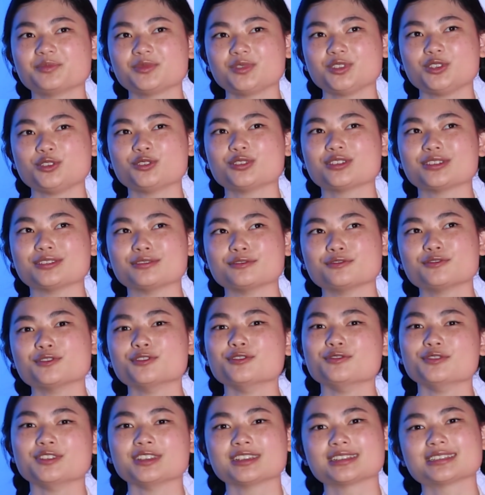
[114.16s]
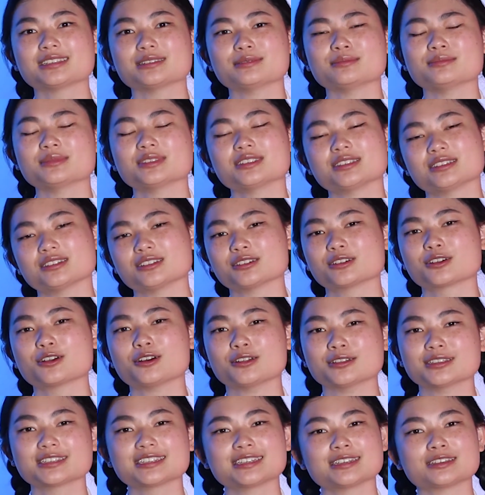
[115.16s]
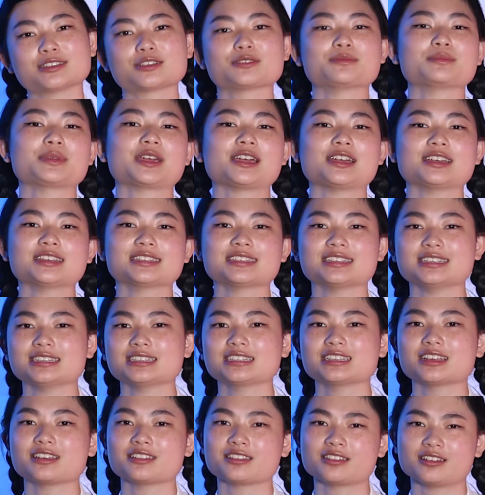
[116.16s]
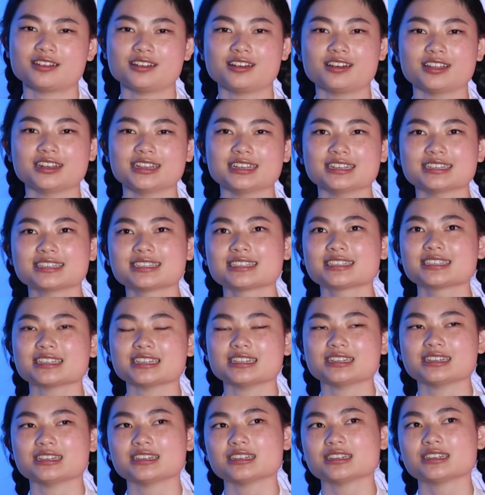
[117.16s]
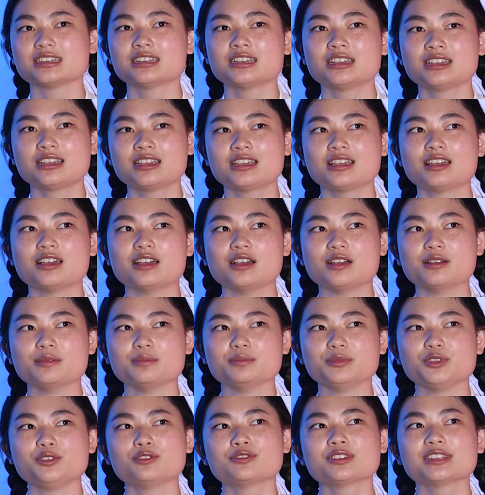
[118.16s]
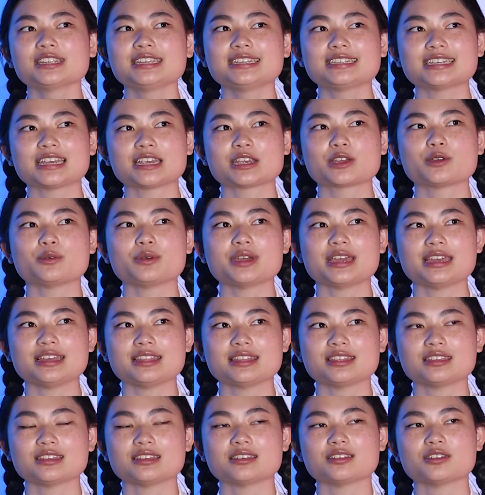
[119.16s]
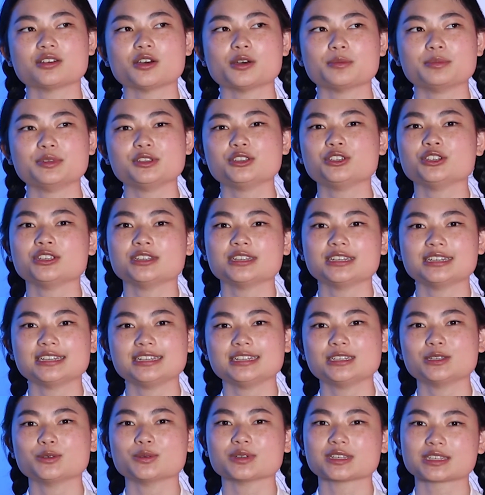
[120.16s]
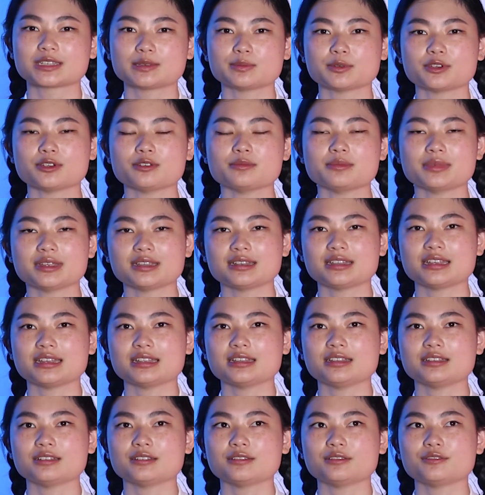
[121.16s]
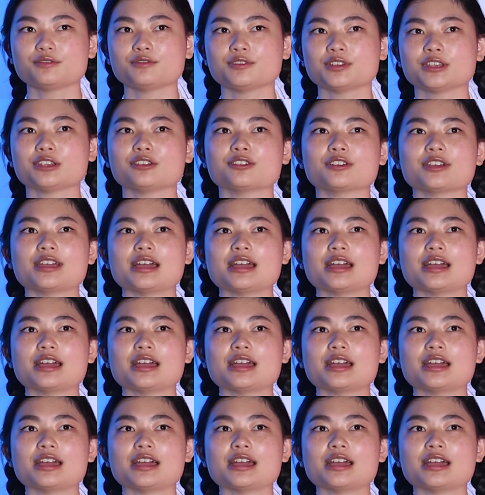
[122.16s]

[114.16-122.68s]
you can fall victim to constant comparison to other artists, and you really take away the opportunity to experiment and figure